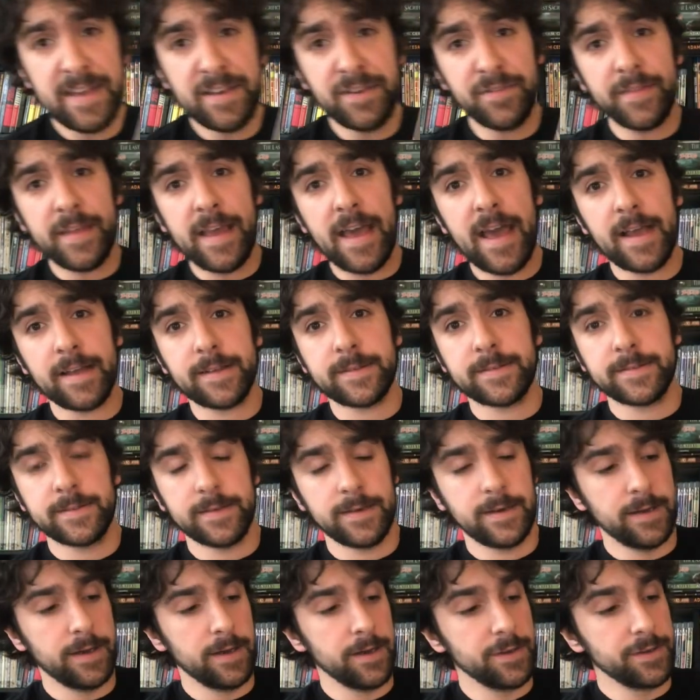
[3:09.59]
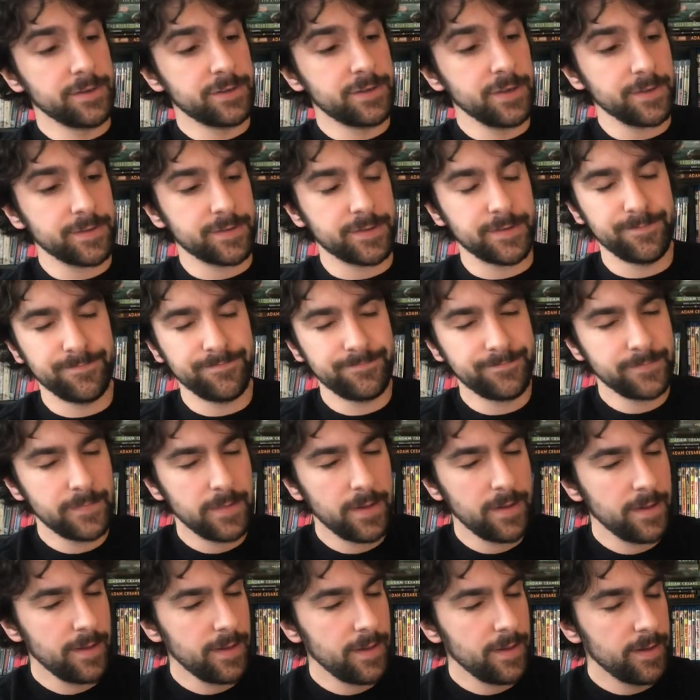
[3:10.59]
Edge of the Axe, just
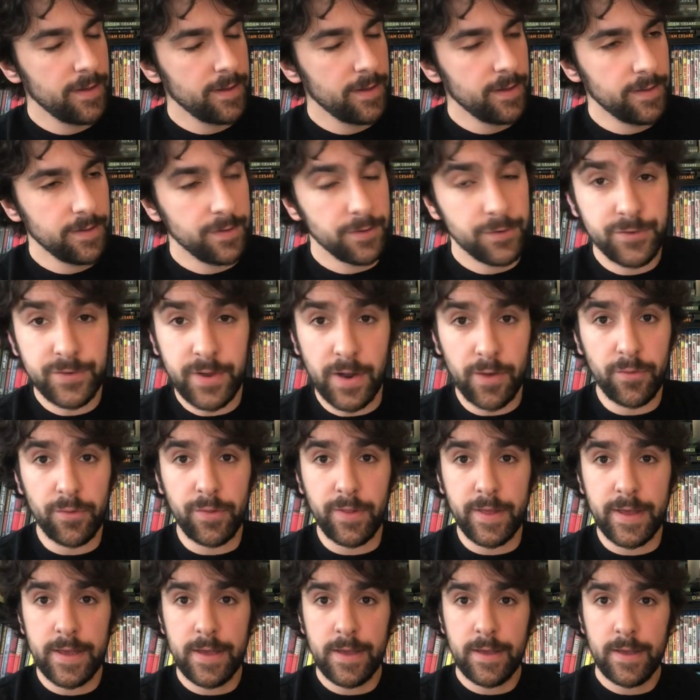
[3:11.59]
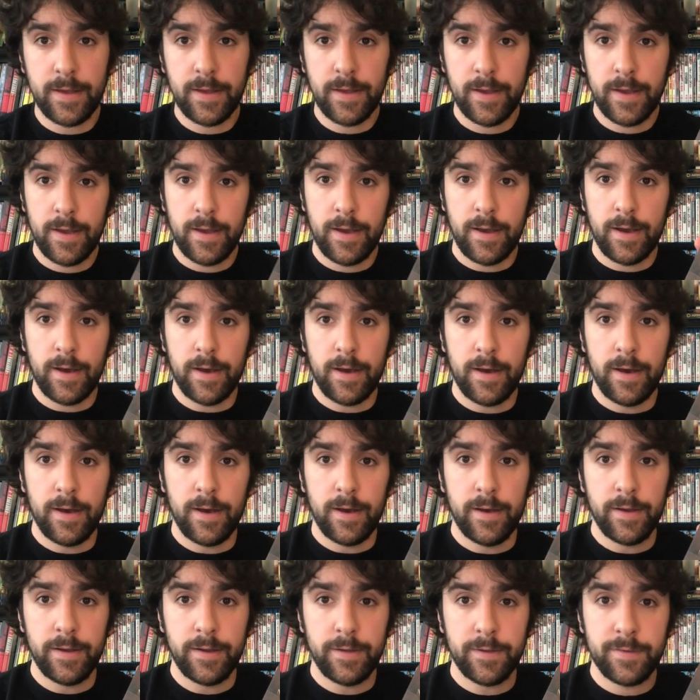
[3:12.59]
generally
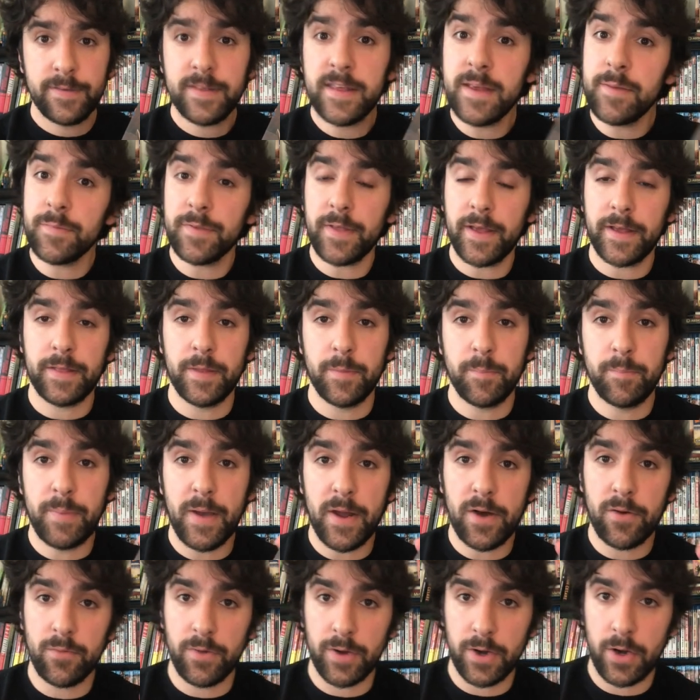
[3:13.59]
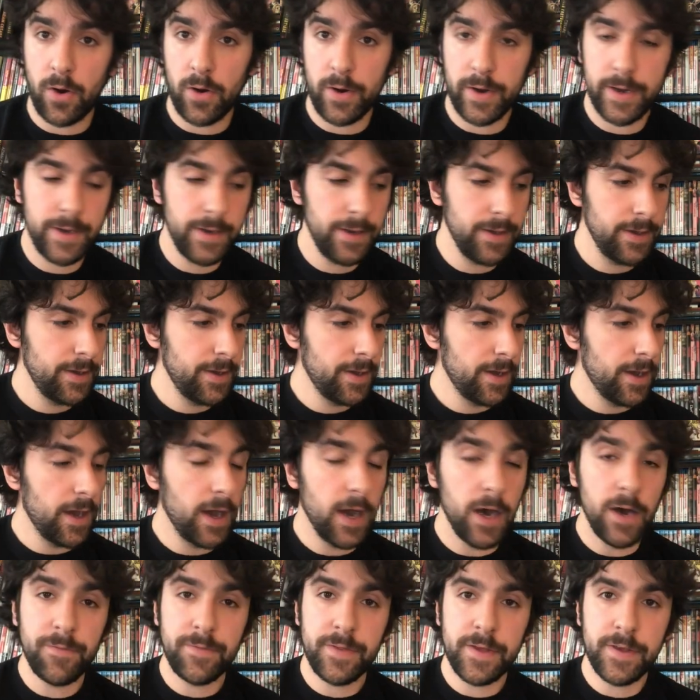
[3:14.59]
seems like the better regarded
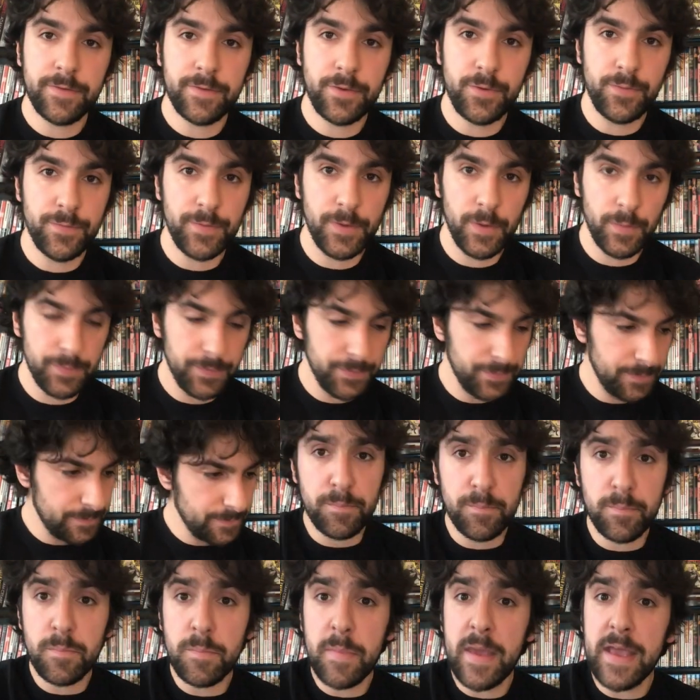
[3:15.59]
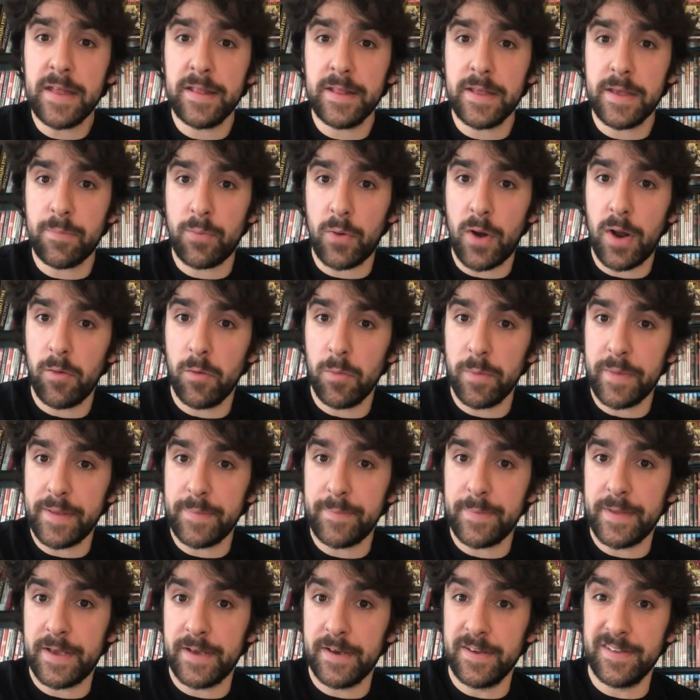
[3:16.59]
of these two films, mainly probably
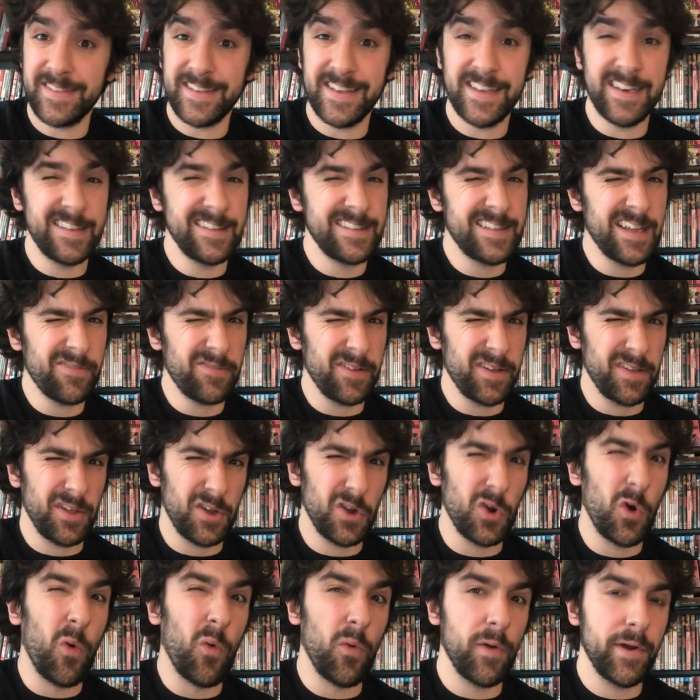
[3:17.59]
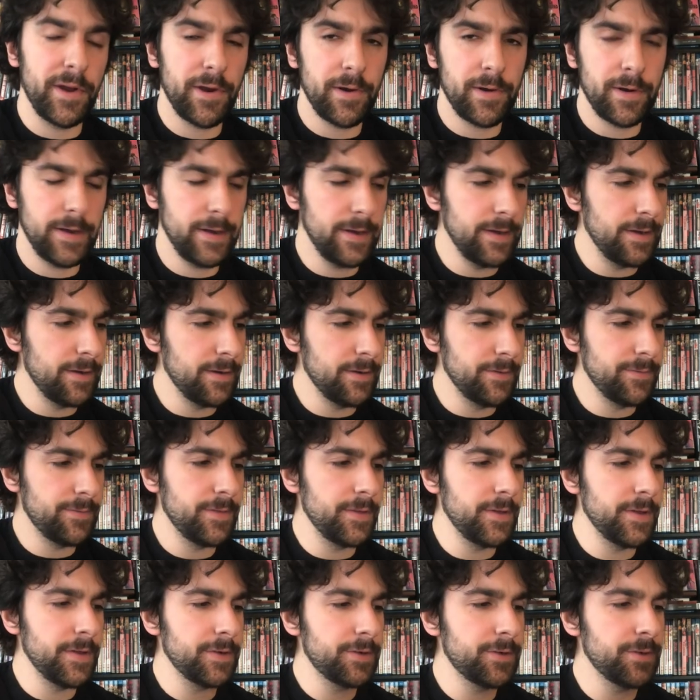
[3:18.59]
because it is definitely the gorier of
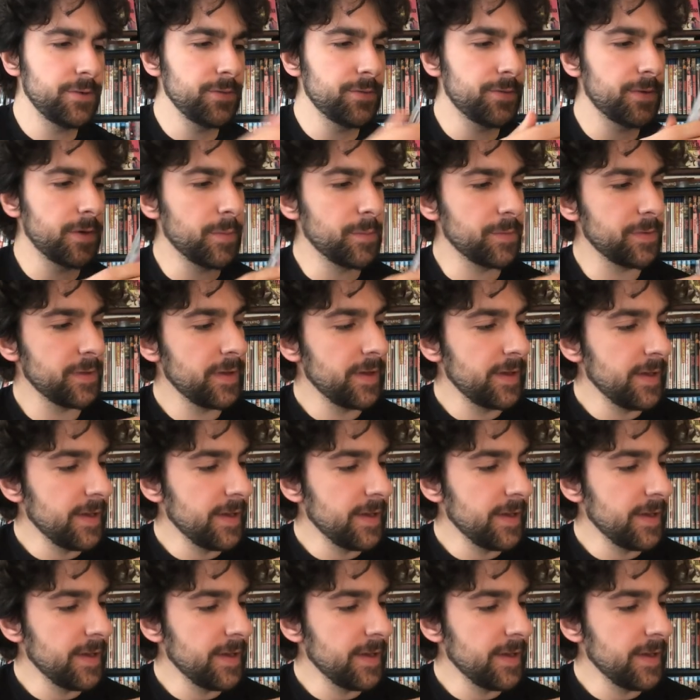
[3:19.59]
the two films.